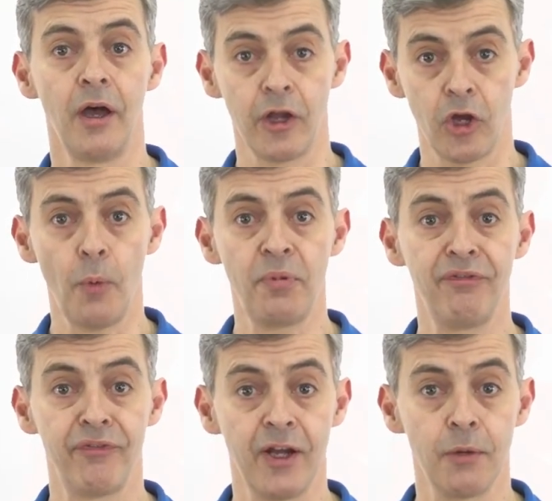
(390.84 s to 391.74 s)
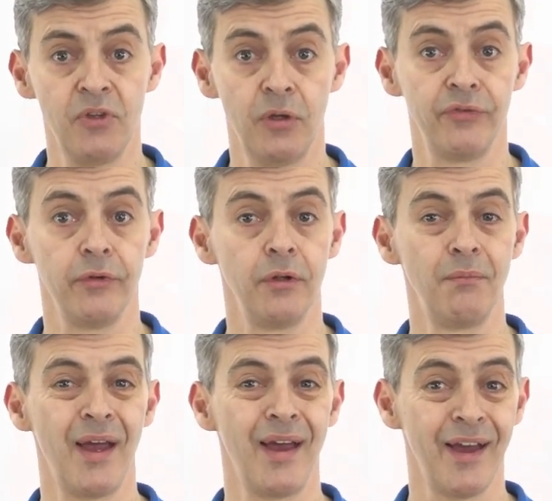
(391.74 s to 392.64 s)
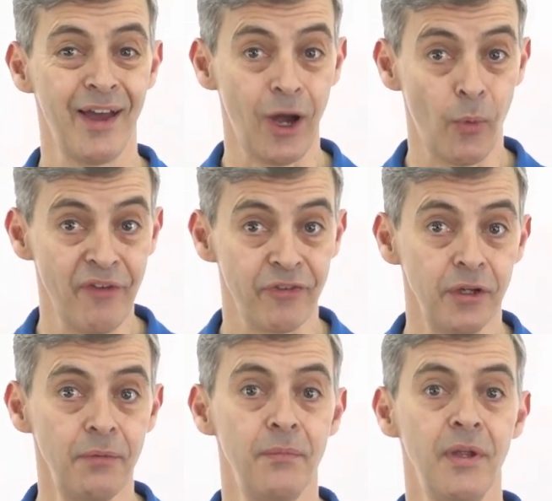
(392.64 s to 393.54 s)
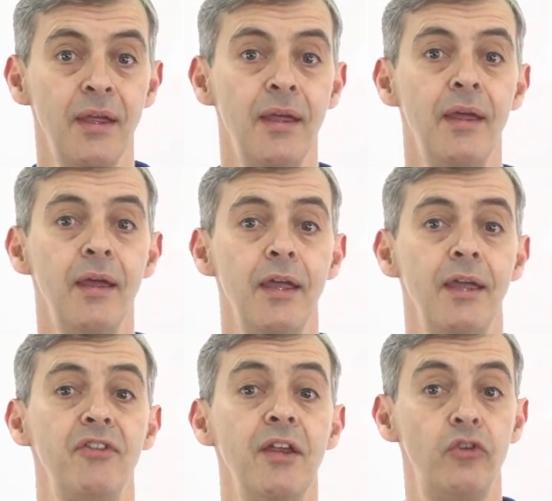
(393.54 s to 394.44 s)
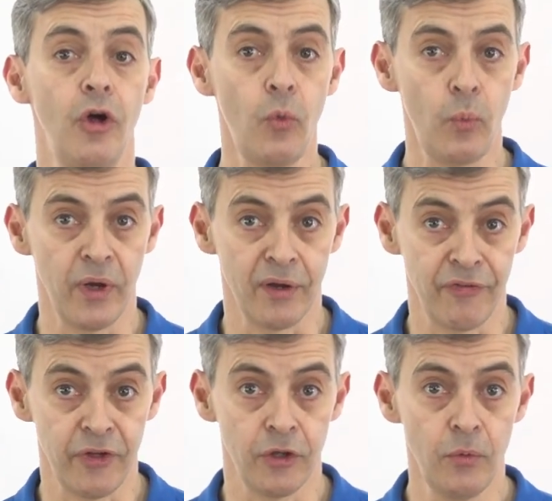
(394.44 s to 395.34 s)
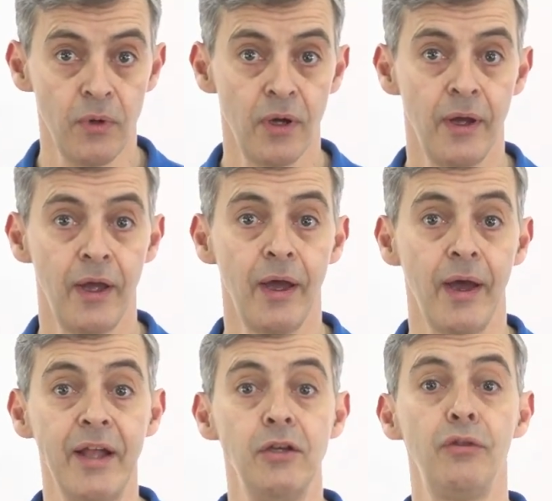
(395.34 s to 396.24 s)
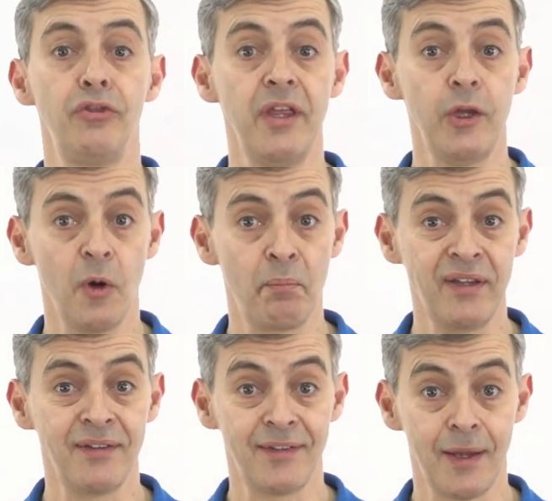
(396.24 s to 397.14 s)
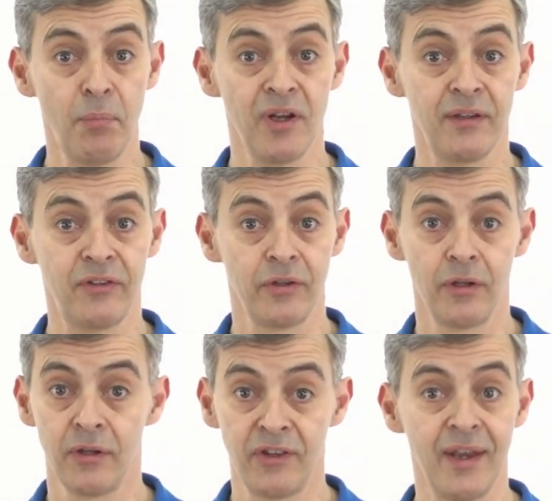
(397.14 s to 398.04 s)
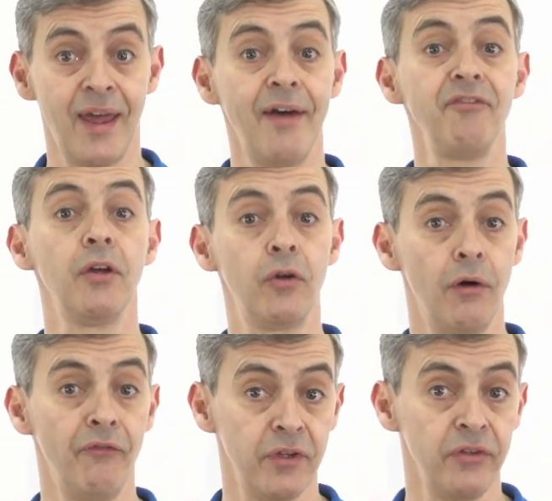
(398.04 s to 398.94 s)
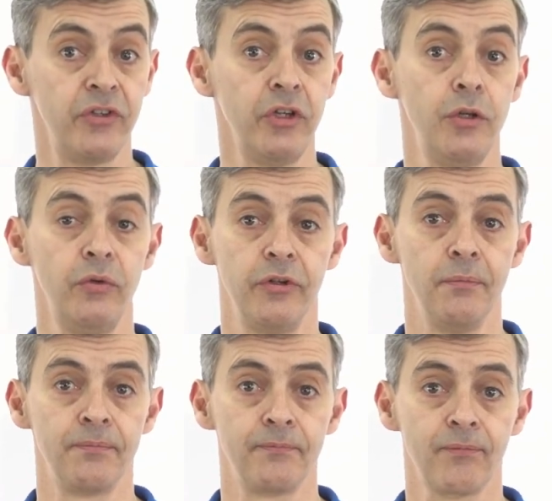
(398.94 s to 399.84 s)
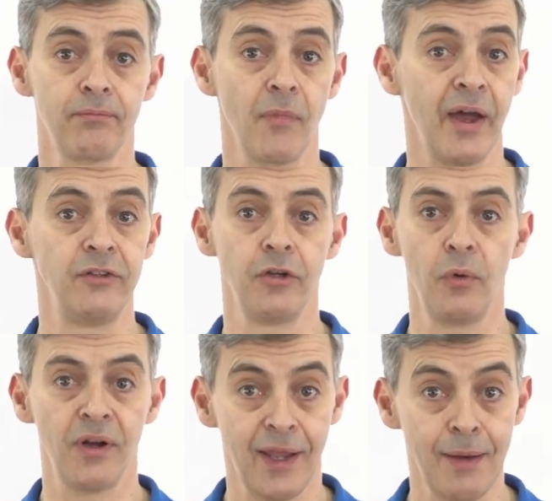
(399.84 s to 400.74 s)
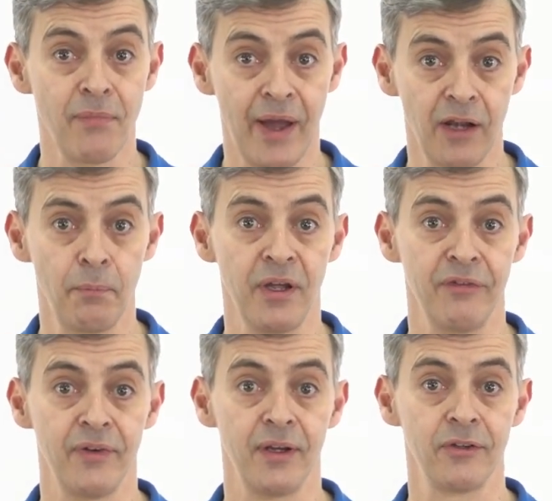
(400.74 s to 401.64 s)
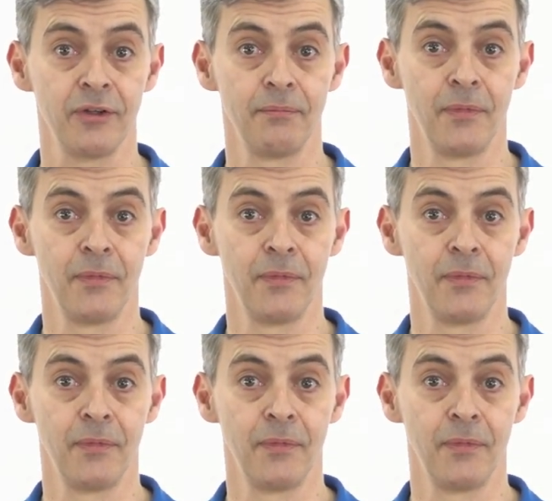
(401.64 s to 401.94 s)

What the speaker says: I hope you find them useful. However, if they don't work for you and you think you are better templates, then have the confidence to use them. I don't claim mine are perfect.